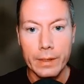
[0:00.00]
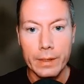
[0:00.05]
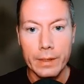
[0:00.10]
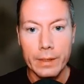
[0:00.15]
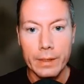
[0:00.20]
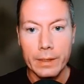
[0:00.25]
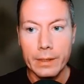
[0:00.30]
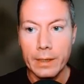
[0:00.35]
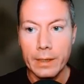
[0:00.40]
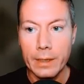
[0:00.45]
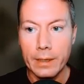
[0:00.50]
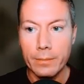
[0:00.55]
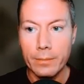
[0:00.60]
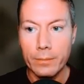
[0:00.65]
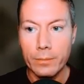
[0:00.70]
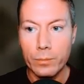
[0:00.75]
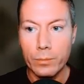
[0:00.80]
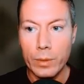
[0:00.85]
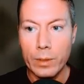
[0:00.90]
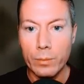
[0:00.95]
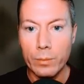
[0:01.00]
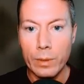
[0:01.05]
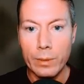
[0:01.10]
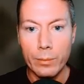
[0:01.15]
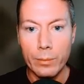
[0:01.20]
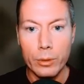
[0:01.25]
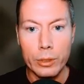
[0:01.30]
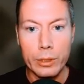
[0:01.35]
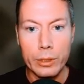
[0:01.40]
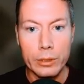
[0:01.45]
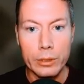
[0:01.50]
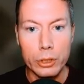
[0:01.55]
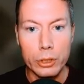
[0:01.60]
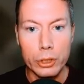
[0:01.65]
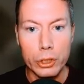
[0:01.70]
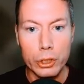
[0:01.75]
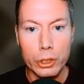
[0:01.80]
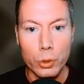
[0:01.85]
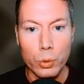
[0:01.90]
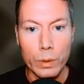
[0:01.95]
Yeah, we were looking to
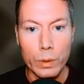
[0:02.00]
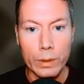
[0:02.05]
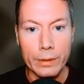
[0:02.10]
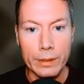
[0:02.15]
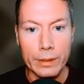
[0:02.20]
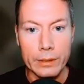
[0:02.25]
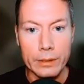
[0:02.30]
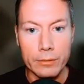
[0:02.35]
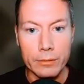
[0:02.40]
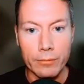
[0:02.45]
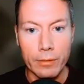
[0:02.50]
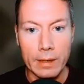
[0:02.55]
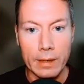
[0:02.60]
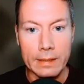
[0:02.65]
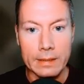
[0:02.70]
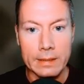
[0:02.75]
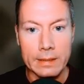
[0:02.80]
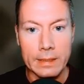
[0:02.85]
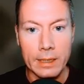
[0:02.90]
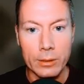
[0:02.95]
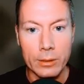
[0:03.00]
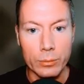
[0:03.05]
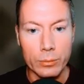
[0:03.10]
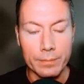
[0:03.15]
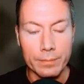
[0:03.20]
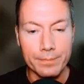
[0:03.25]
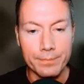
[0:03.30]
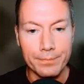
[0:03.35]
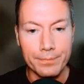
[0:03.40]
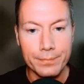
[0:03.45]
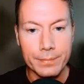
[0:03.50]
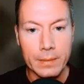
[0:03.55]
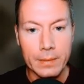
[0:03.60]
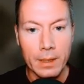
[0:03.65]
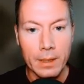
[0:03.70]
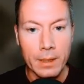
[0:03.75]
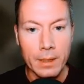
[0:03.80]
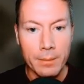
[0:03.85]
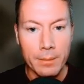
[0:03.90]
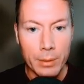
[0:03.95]
shorten this grey zone.
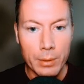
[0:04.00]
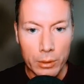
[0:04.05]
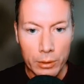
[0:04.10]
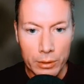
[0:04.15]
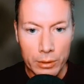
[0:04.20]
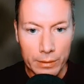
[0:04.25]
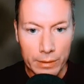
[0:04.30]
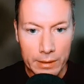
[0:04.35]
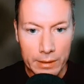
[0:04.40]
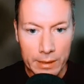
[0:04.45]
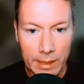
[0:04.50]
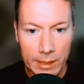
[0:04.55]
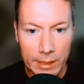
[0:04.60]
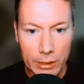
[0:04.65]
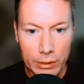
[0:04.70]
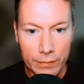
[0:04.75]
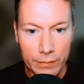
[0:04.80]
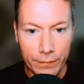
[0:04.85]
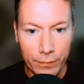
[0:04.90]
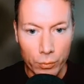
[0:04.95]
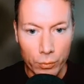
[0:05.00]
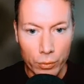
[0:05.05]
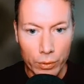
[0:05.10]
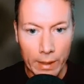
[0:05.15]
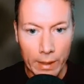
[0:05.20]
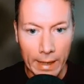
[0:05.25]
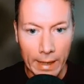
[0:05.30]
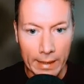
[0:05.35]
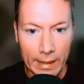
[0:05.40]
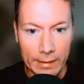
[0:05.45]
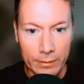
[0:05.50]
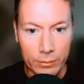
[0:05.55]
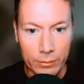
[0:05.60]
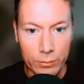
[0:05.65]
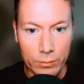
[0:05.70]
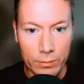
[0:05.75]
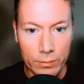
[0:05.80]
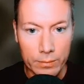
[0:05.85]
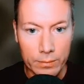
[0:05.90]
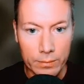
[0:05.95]
But look at this H4
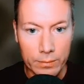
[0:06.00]
candle.